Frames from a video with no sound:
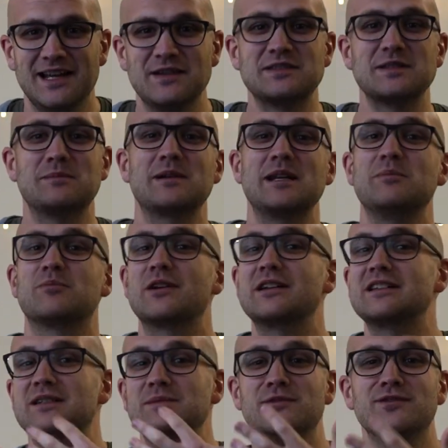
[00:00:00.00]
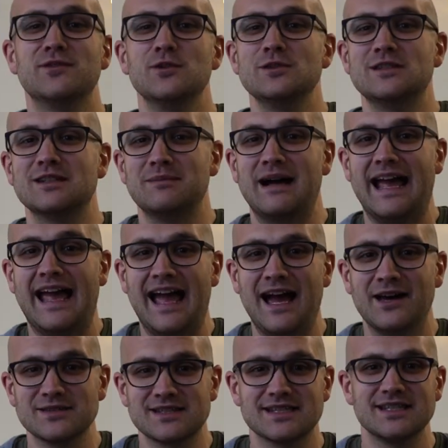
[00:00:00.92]
Somebody brings some food to my
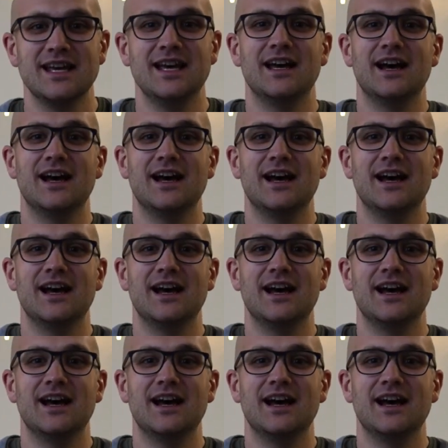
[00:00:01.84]
house,